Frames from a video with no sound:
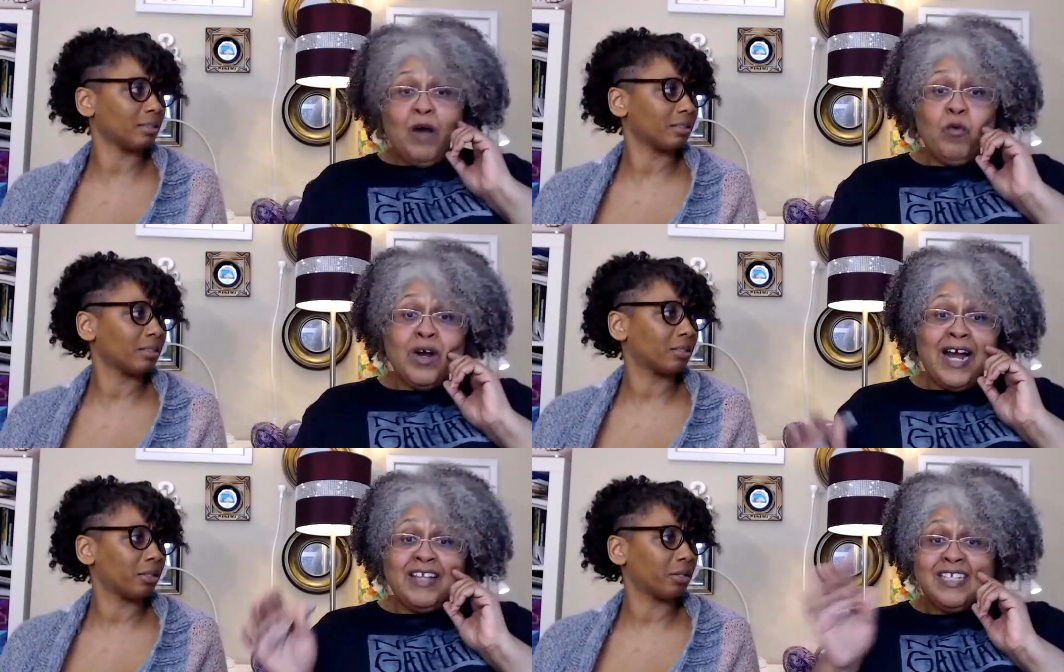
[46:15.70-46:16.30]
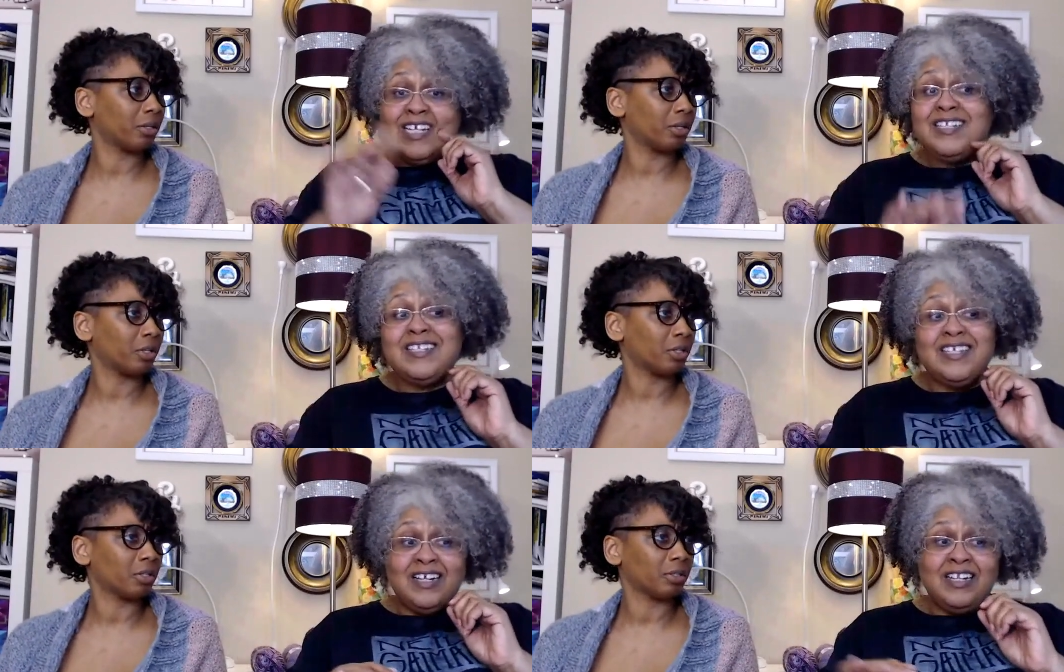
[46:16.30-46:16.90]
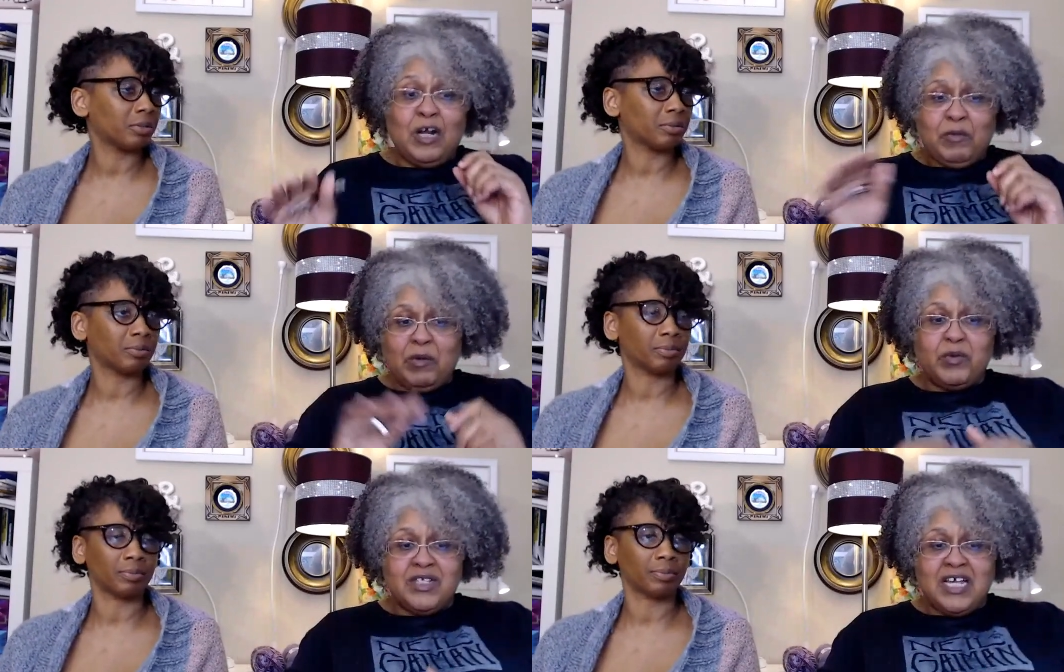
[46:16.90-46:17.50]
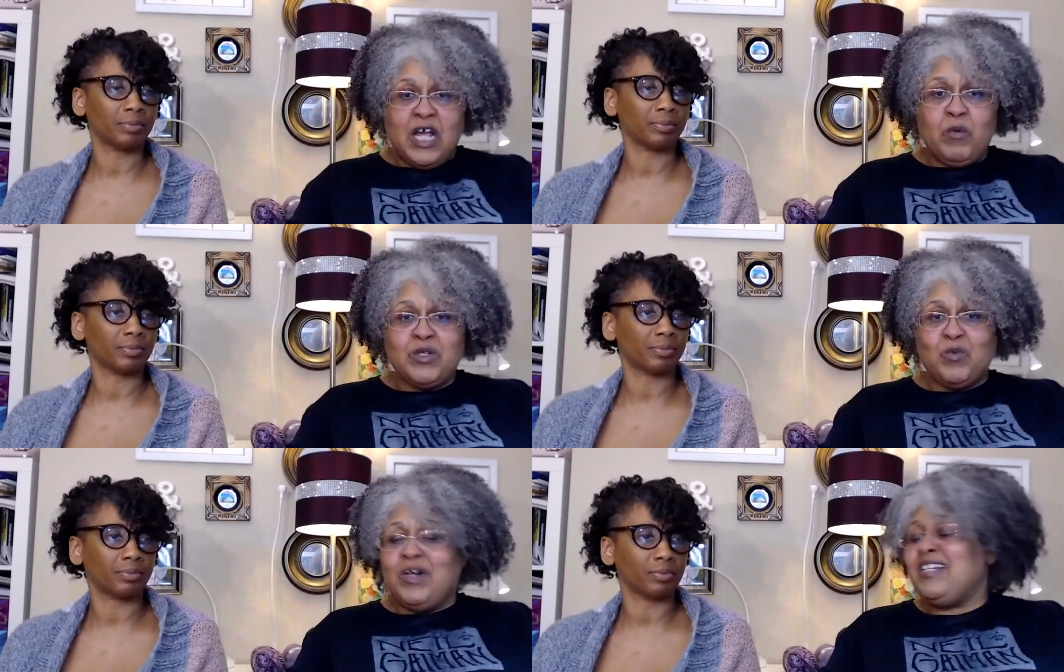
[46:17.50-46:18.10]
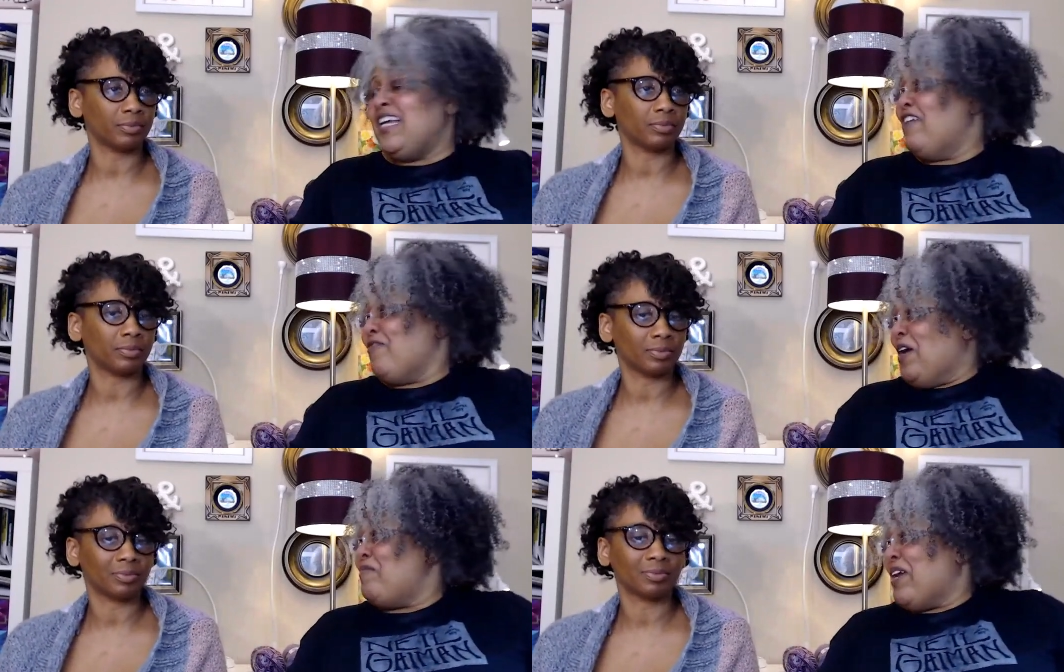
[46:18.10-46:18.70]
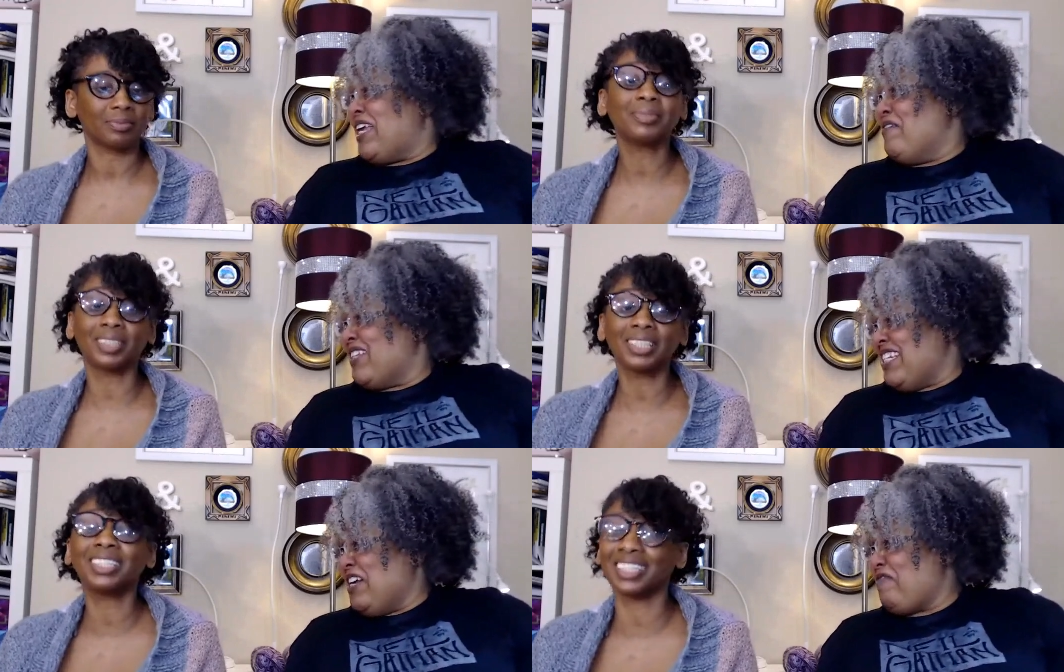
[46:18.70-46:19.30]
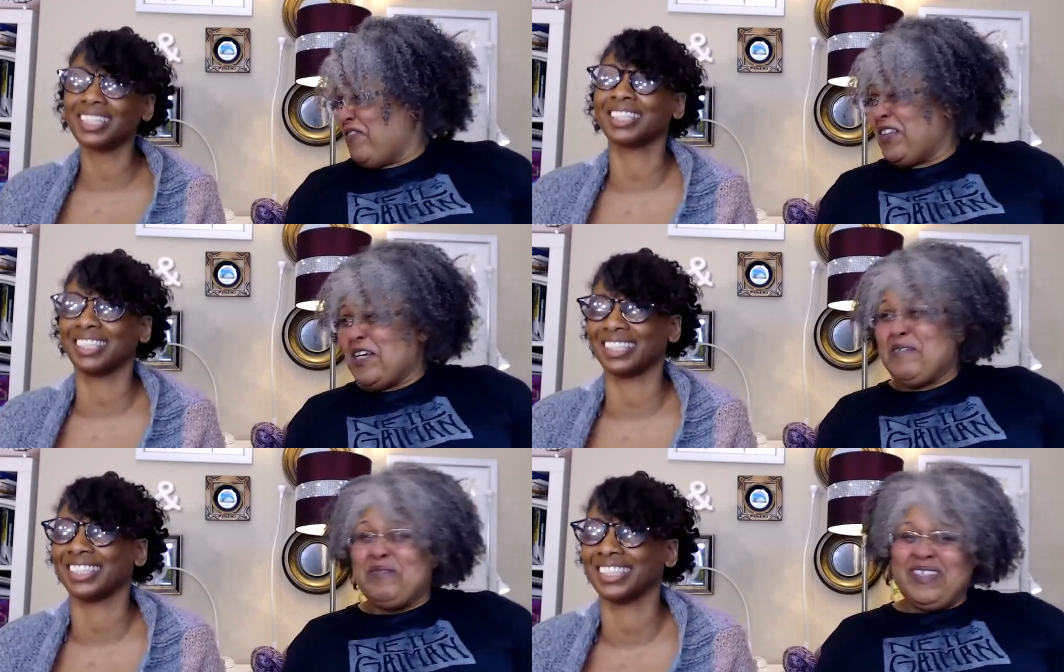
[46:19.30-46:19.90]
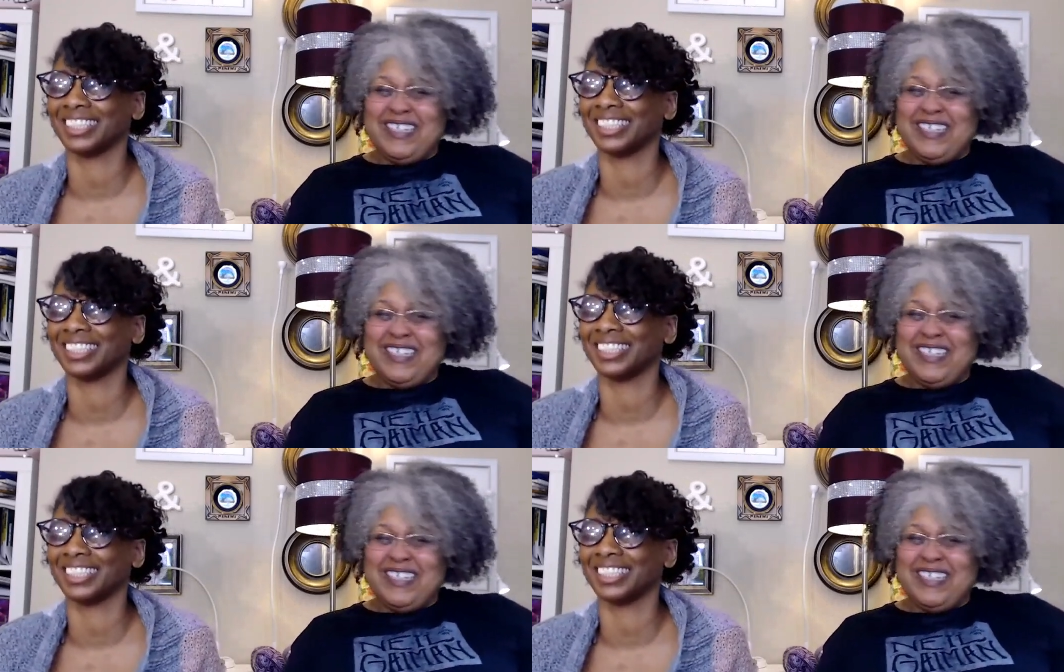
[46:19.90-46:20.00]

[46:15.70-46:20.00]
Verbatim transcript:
Speaker 1: what I did see a lot of people saying was one day of Rhinebecking was enough for them.